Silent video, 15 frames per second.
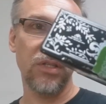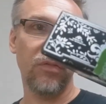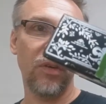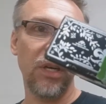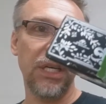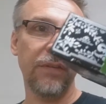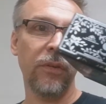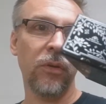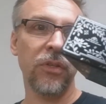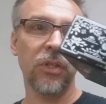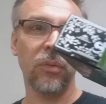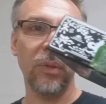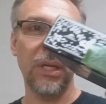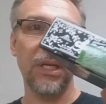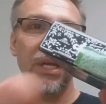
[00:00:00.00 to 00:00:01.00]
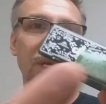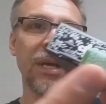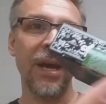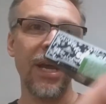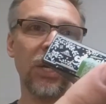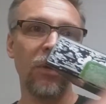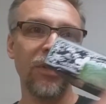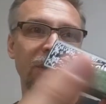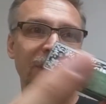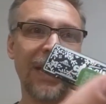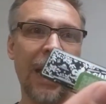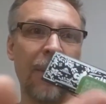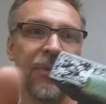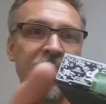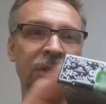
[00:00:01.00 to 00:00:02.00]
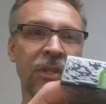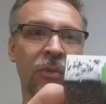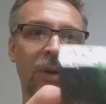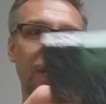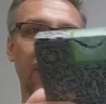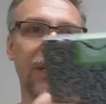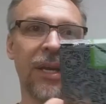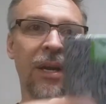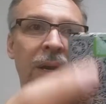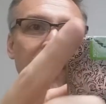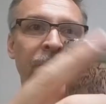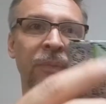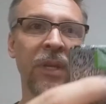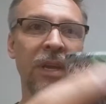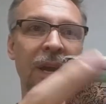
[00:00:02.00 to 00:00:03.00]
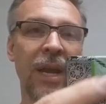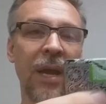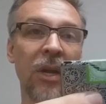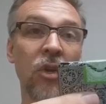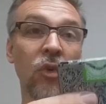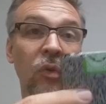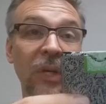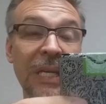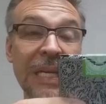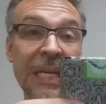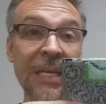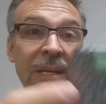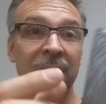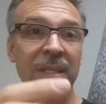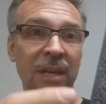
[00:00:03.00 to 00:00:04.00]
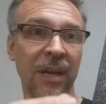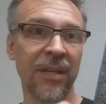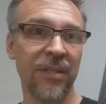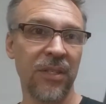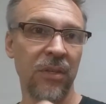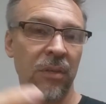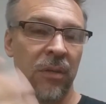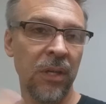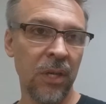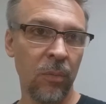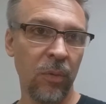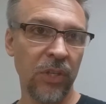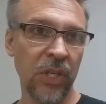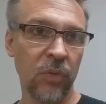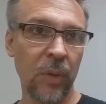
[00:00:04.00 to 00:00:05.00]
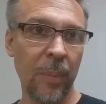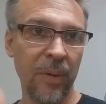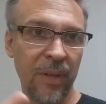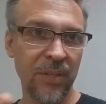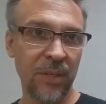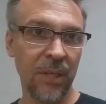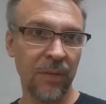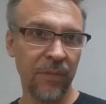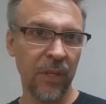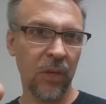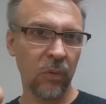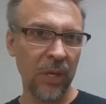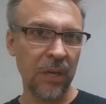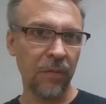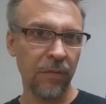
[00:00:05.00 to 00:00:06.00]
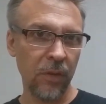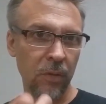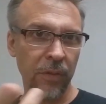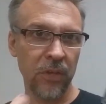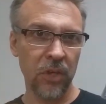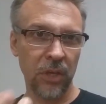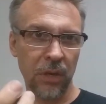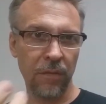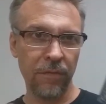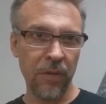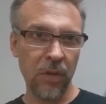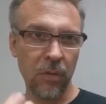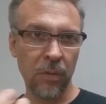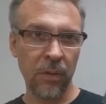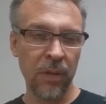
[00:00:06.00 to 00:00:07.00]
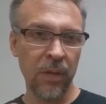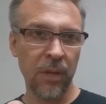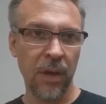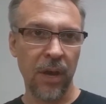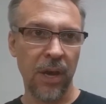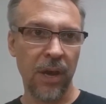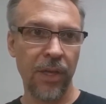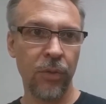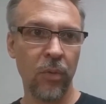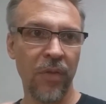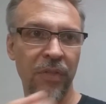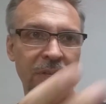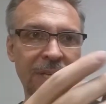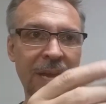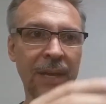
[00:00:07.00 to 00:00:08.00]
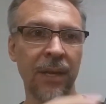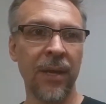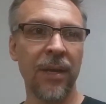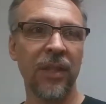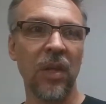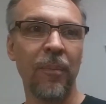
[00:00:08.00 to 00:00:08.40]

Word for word: It's very difficult to read. I know it says absinthe right there. You got a green tuck seal, which is reminiscent of the green feel that you're gonna feel uh, throughout the deck.